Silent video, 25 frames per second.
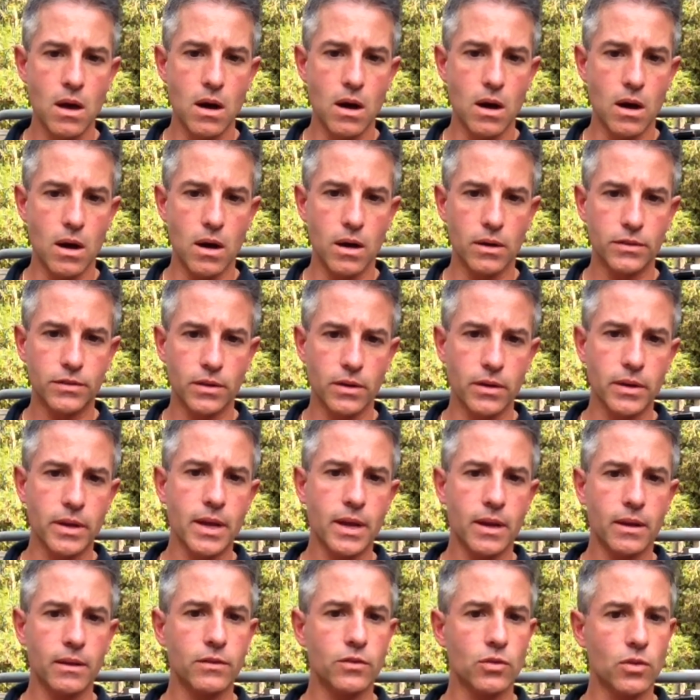Still
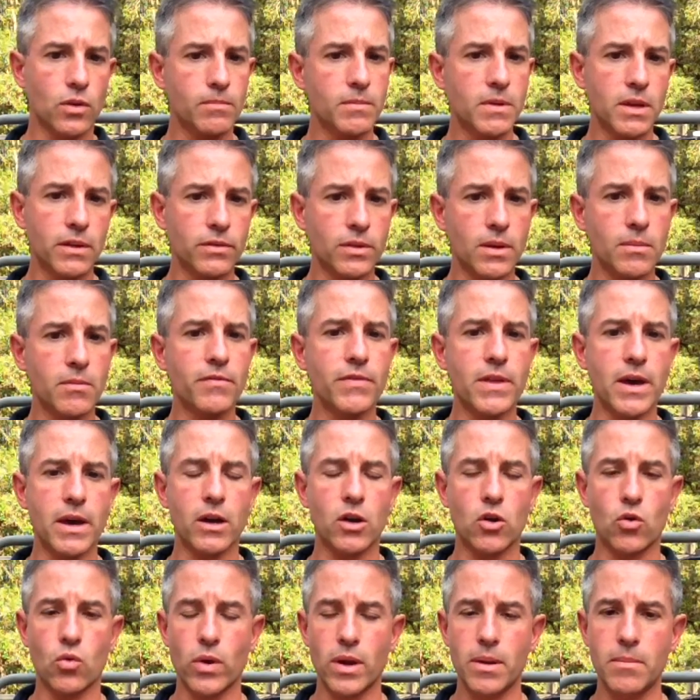getting some of
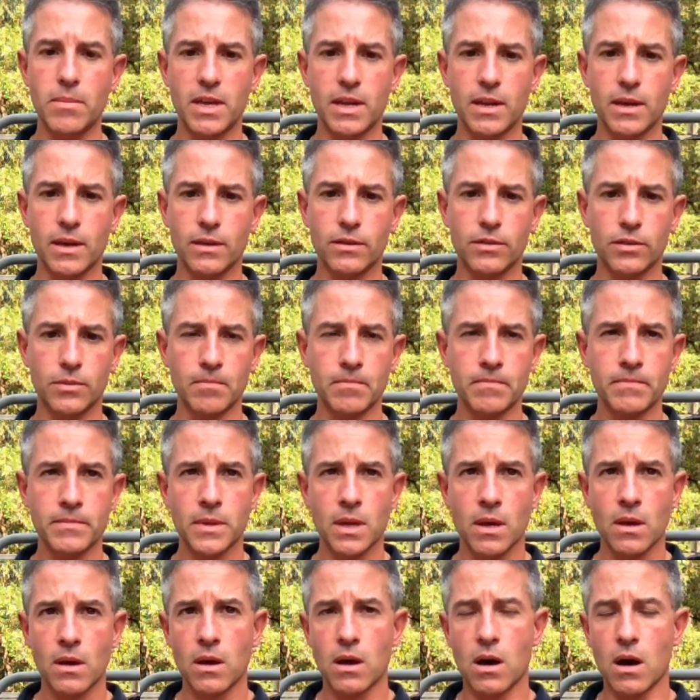that creaminess,
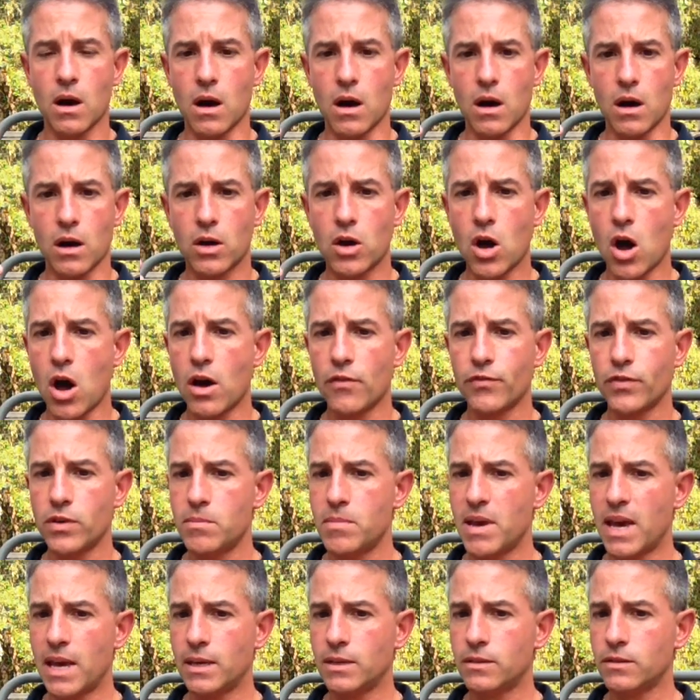coffee
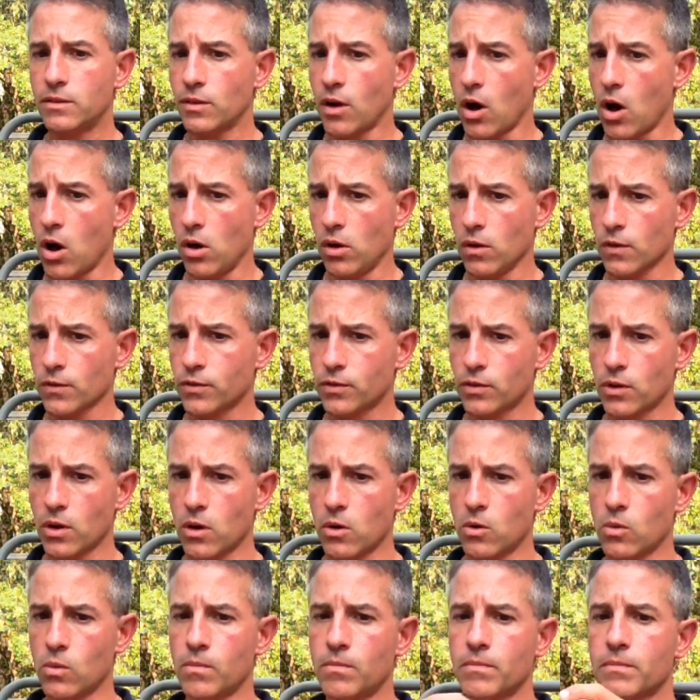base
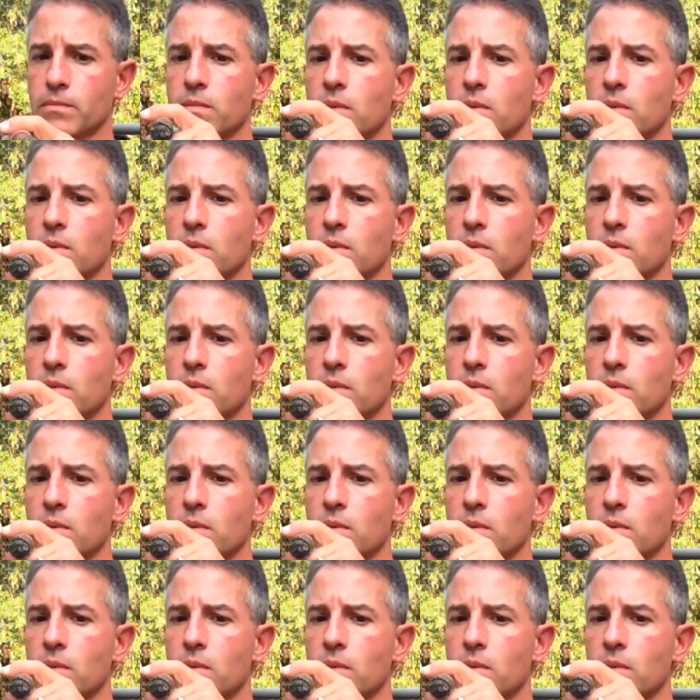also.